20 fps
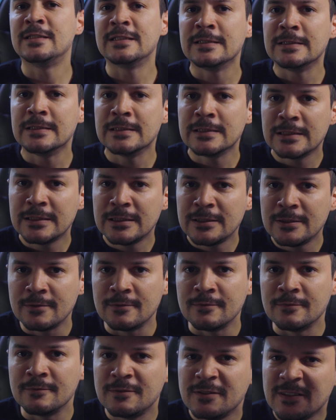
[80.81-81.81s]
I
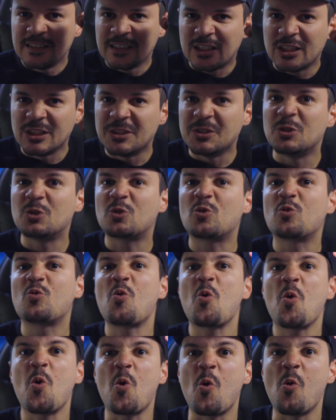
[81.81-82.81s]
love the
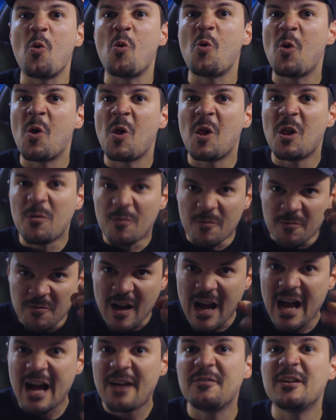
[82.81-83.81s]
control of
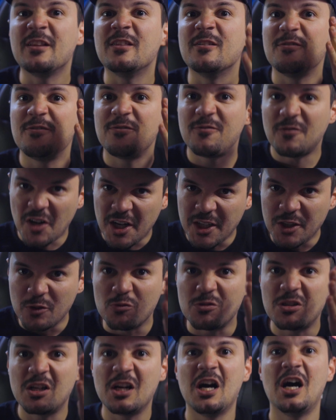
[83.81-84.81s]
having the
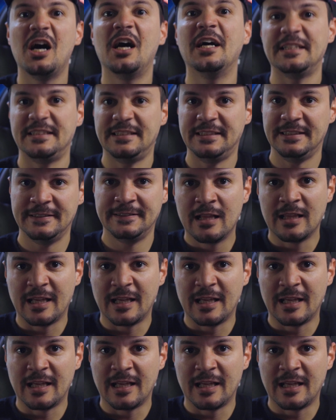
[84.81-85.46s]
final cut.